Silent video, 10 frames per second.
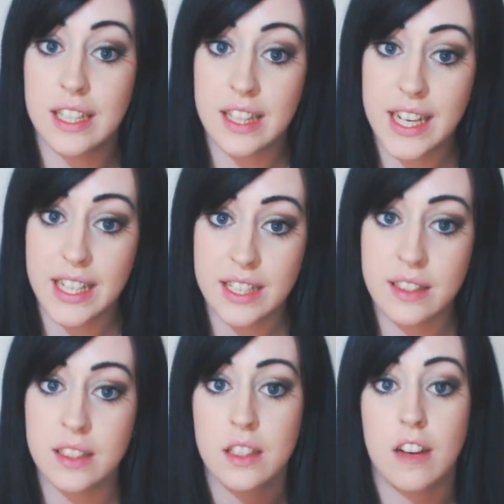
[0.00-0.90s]
And
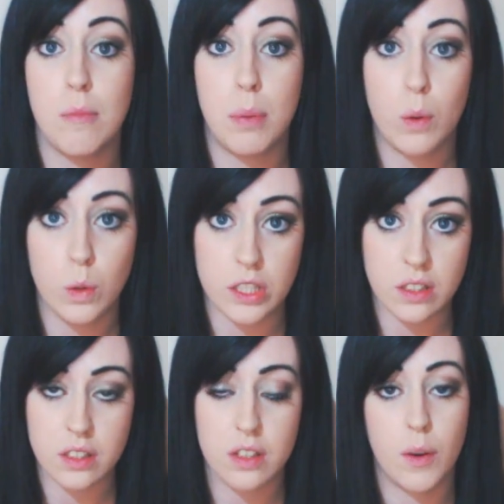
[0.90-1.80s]
these are
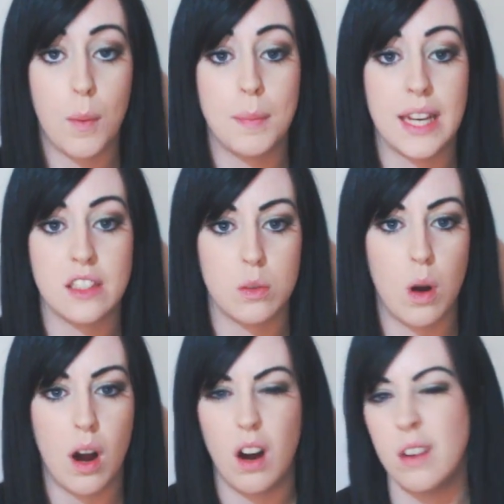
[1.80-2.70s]
important for when we get
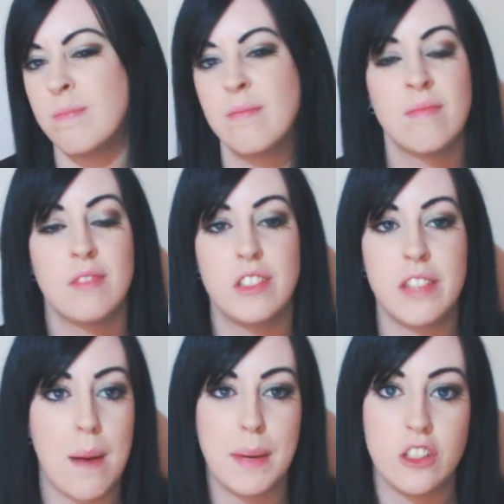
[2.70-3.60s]
to our
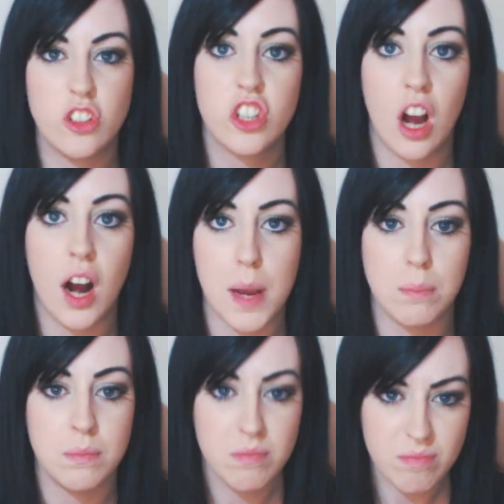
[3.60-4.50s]
damage
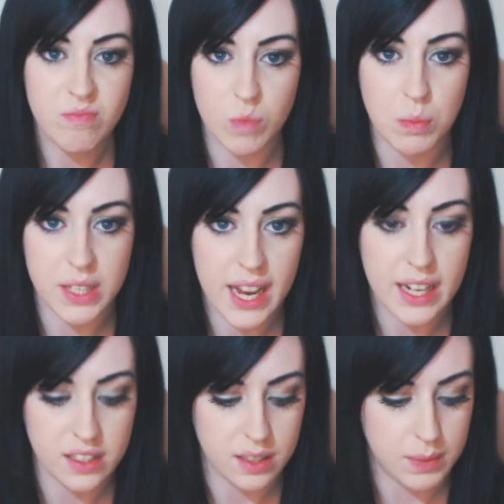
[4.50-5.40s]
time, when we're
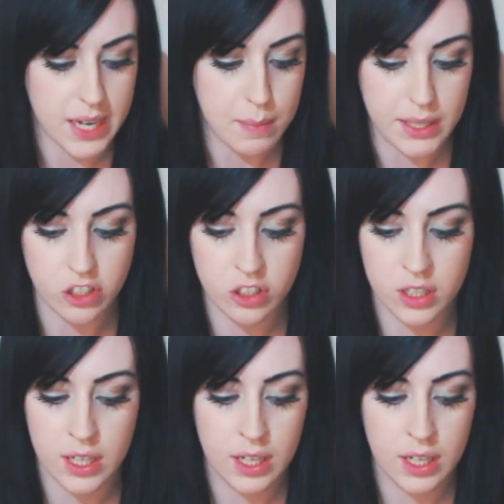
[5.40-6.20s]
getting some damage.